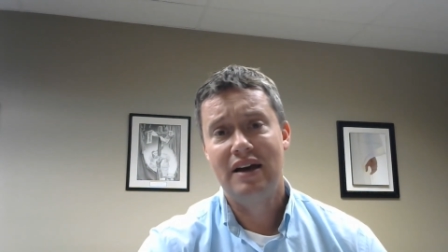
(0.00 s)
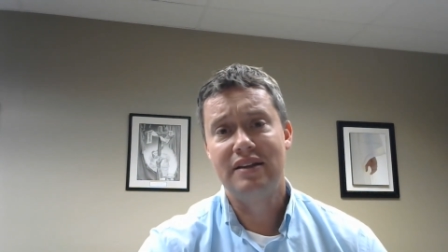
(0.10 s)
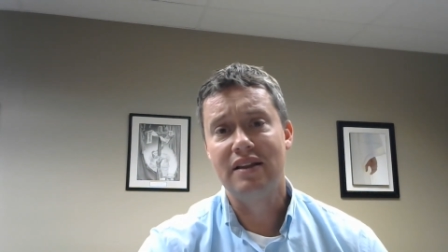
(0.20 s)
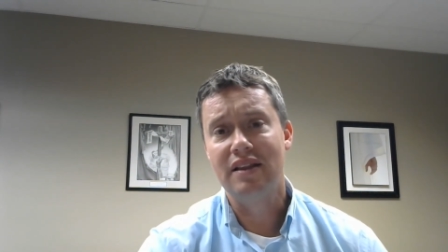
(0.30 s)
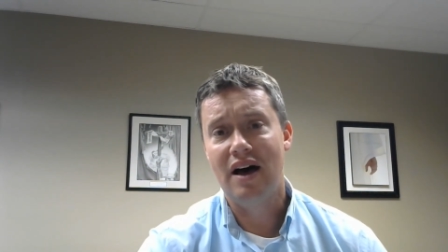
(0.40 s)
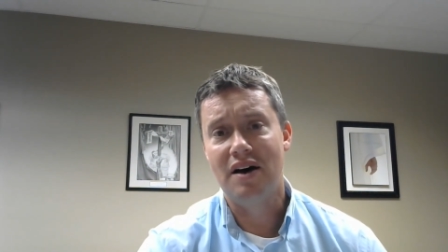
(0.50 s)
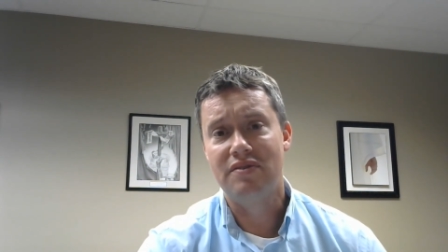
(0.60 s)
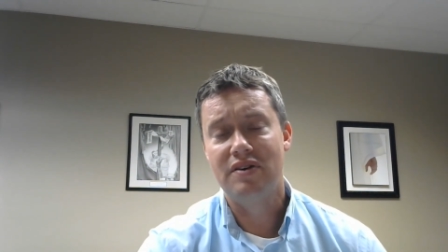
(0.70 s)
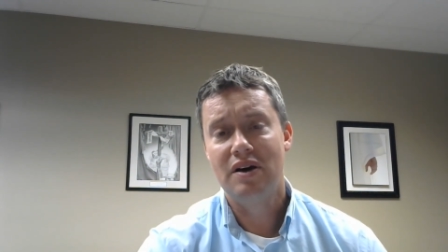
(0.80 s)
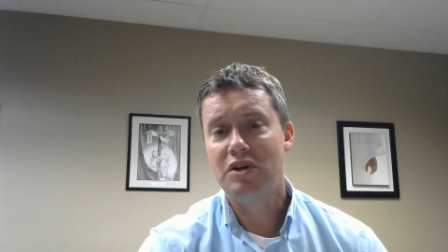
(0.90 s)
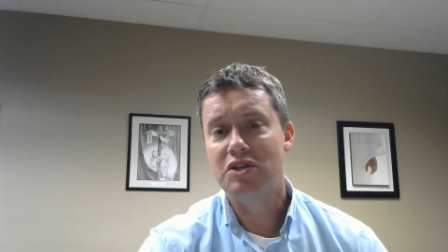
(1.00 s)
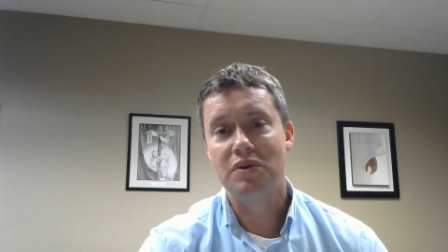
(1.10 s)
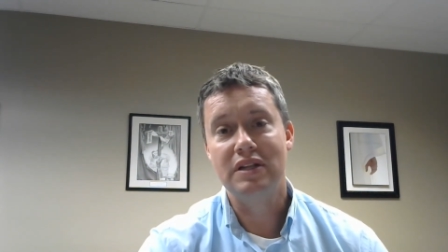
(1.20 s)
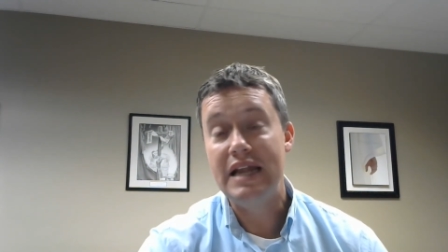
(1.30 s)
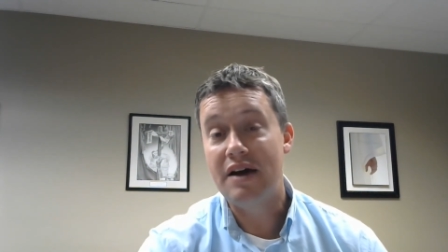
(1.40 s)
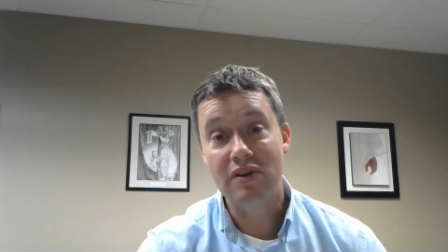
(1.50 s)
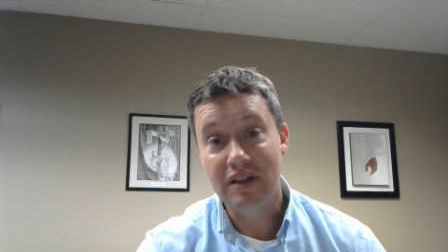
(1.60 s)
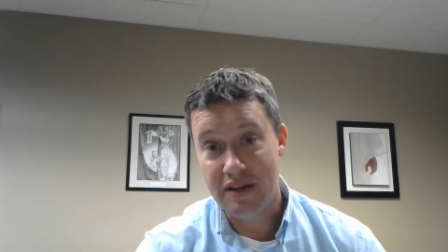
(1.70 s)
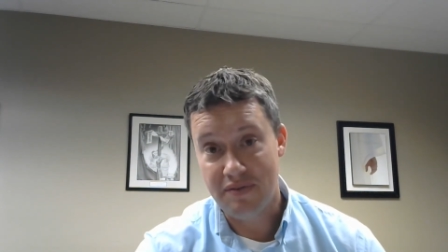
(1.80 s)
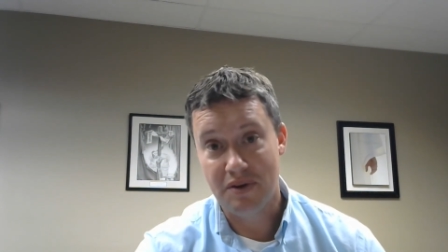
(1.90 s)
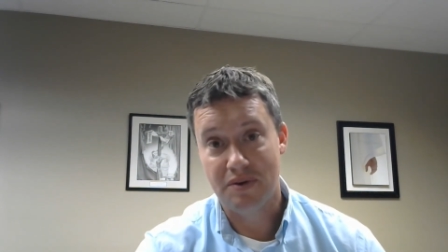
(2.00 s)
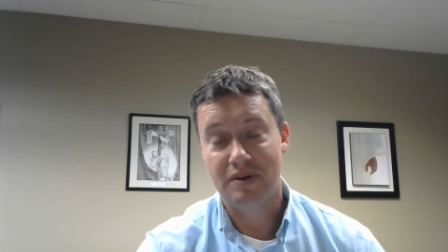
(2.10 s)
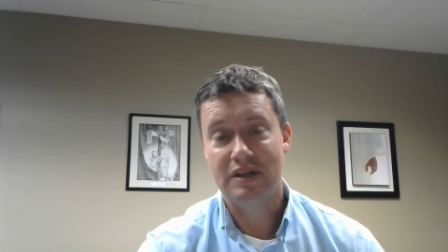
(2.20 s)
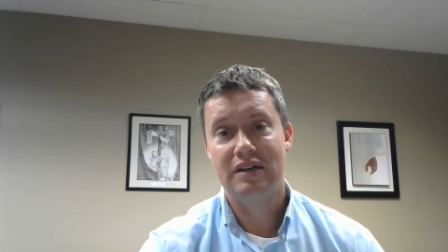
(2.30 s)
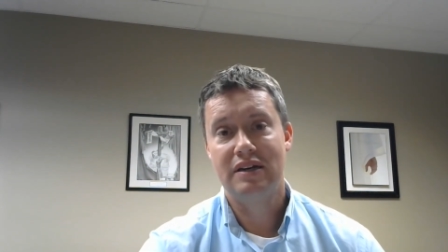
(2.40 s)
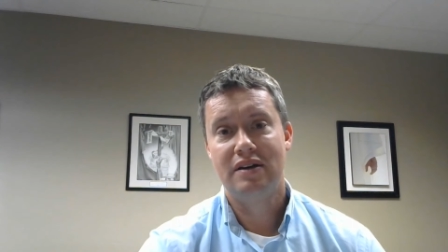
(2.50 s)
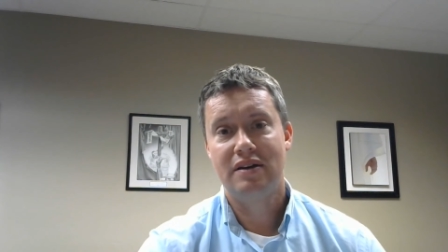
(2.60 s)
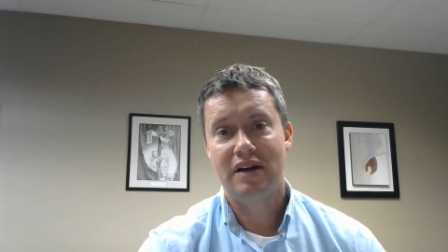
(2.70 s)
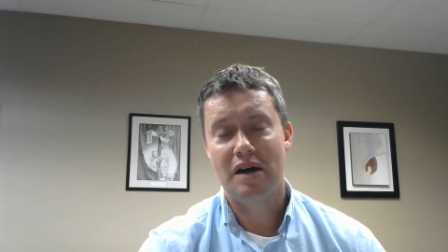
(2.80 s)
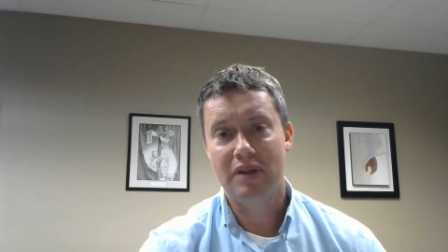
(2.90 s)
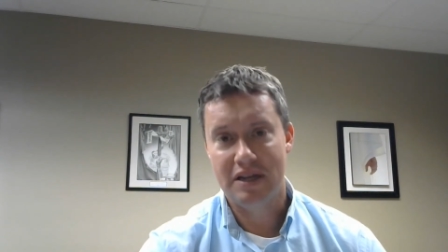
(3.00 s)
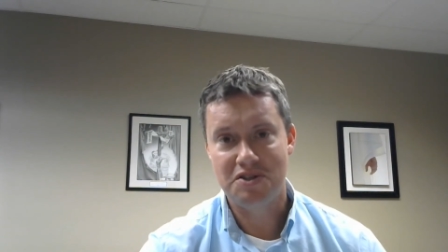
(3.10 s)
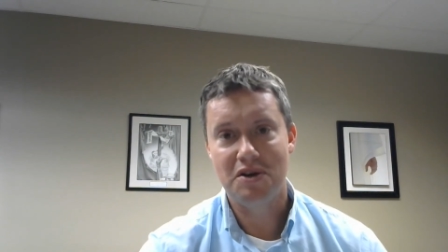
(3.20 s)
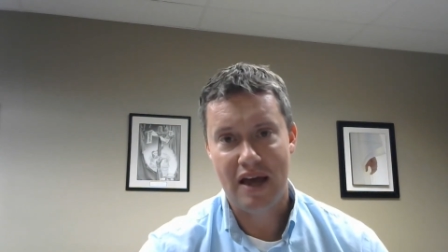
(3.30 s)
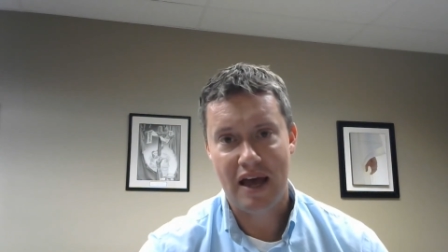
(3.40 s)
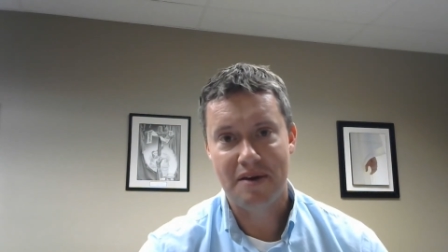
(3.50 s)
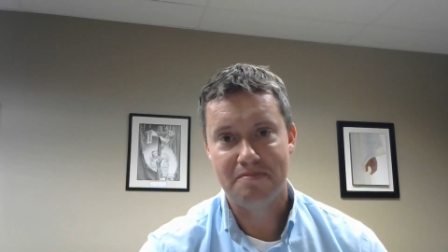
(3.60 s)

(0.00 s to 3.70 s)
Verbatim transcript: that love which will never leave you. God bless your day.